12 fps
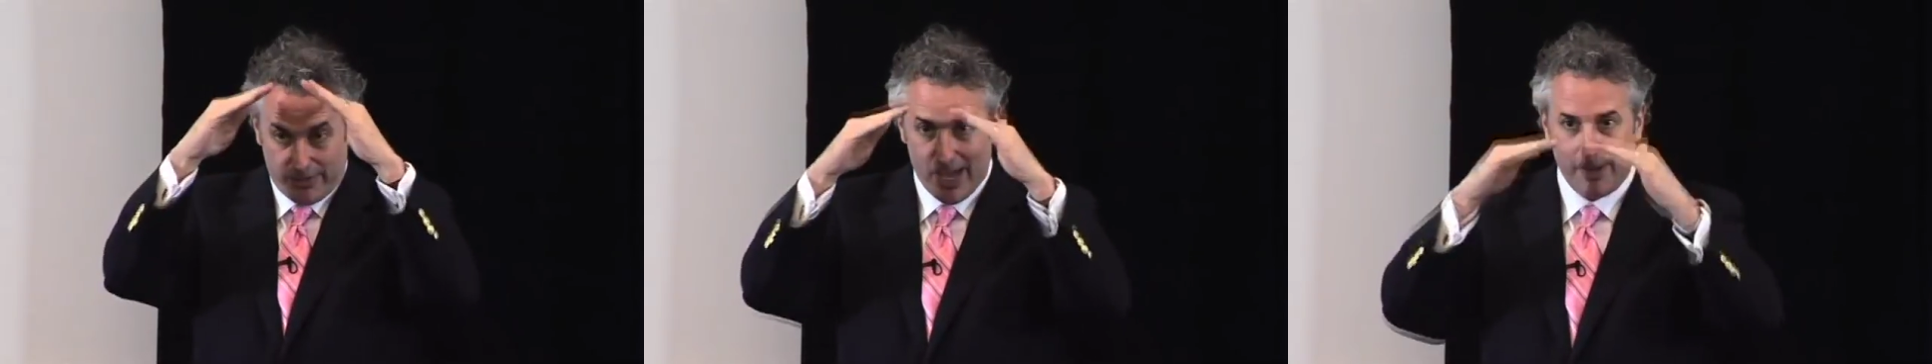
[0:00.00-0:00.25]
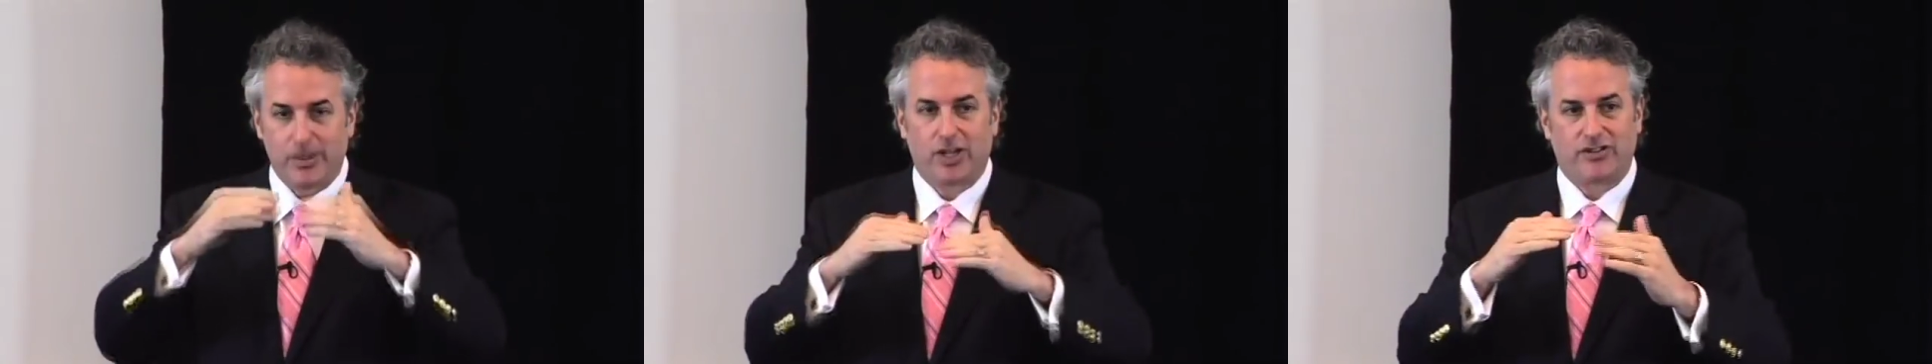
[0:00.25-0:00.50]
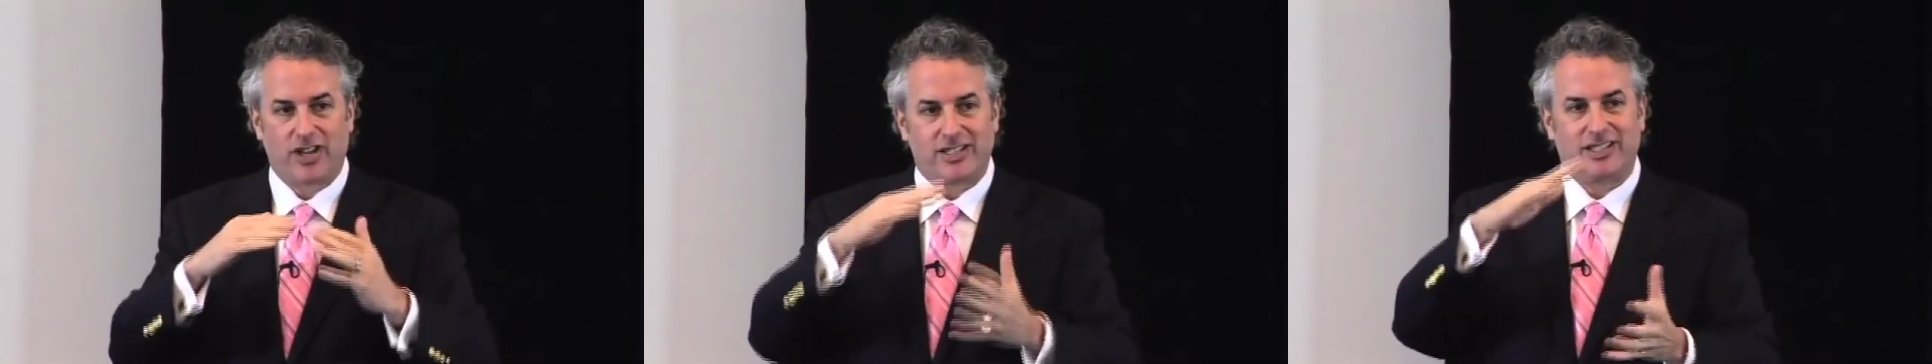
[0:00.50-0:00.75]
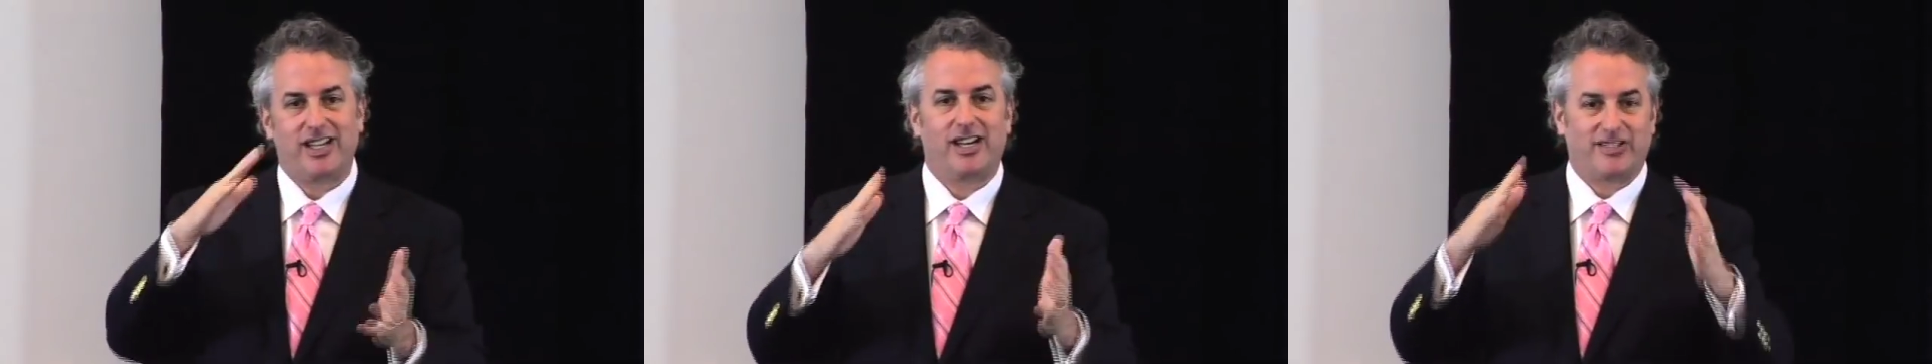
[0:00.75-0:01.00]
that because I
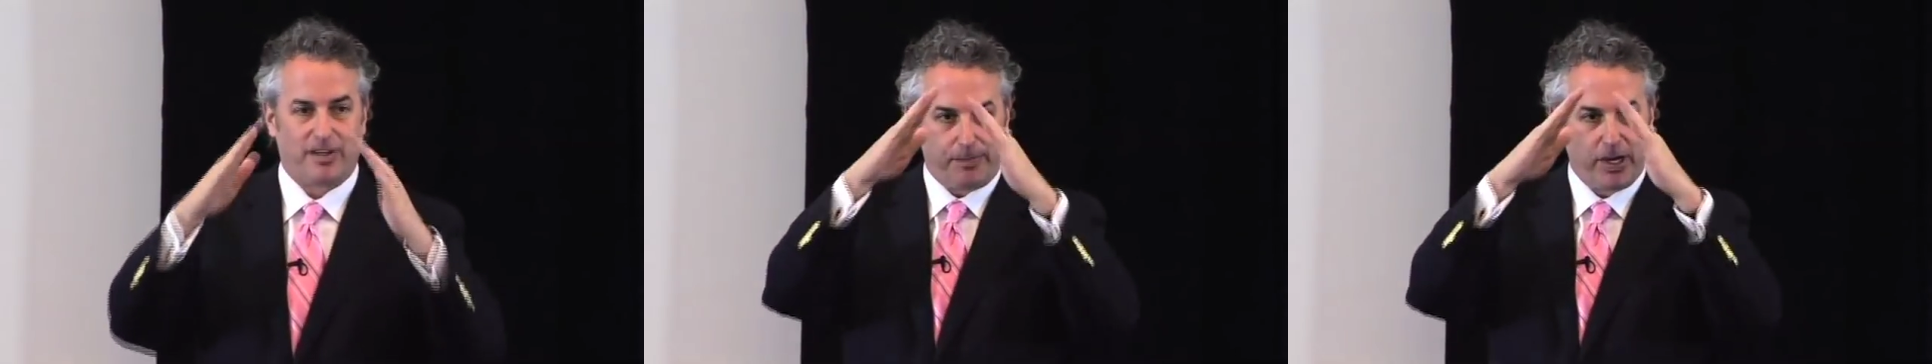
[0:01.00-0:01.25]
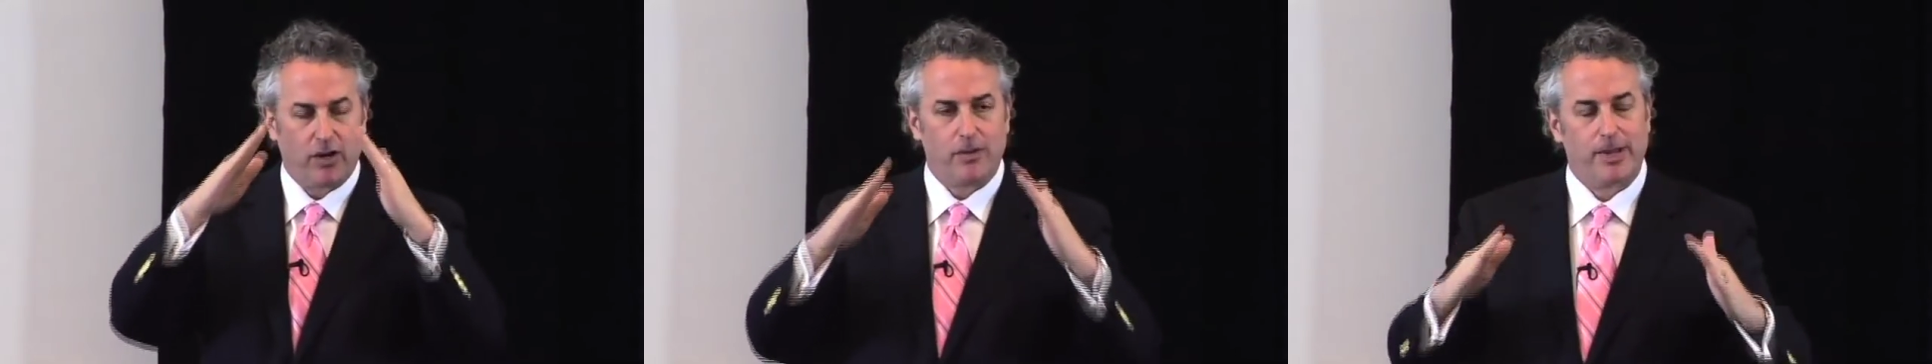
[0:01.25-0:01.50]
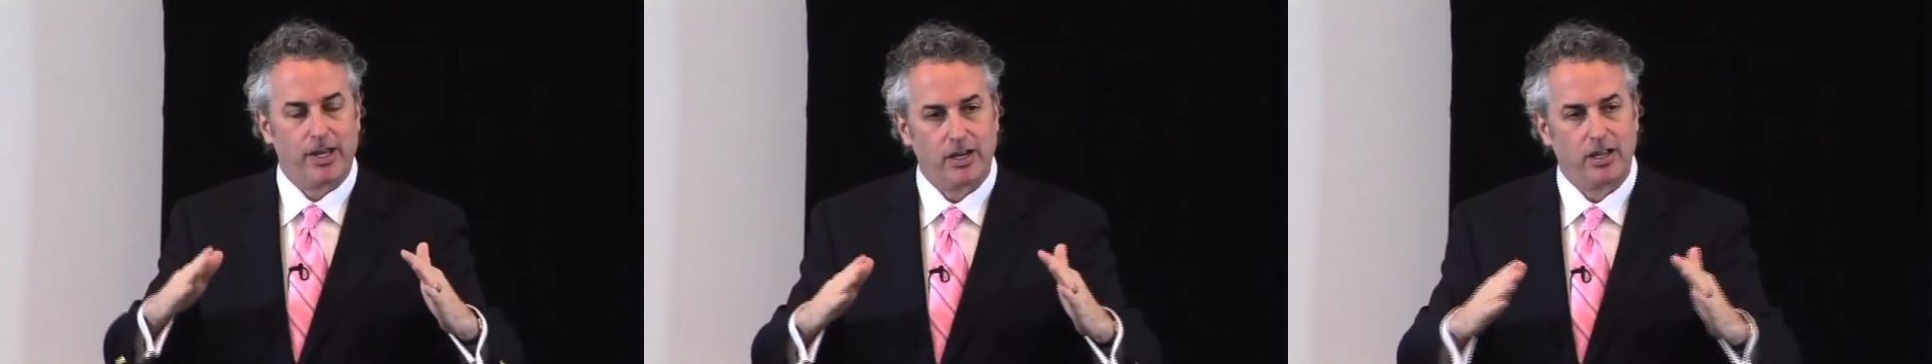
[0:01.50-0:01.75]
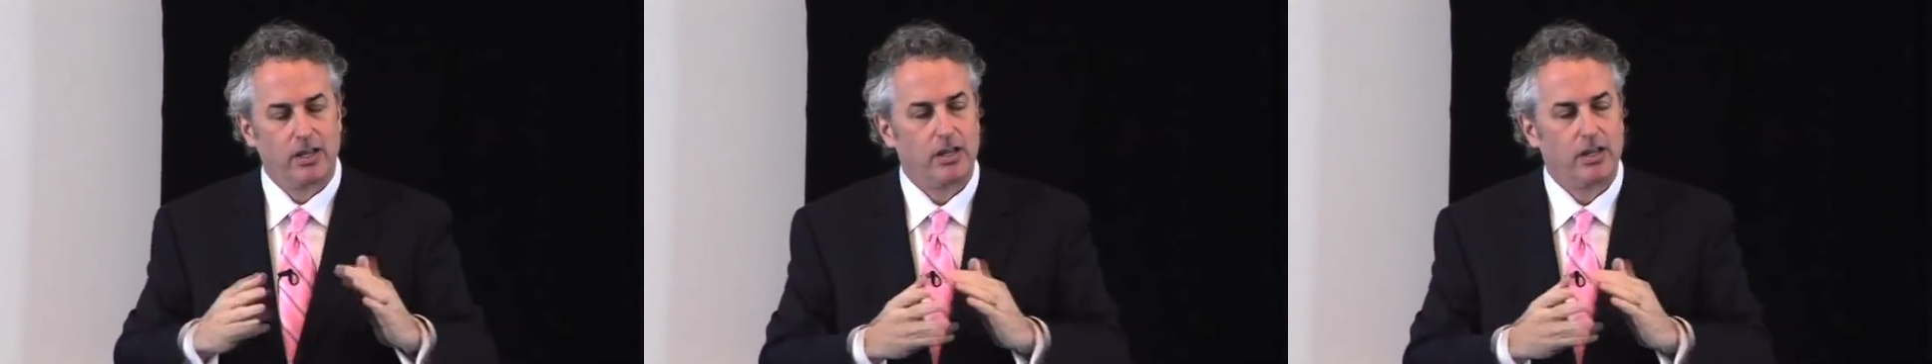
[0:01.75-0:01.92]
see it as a pyramid,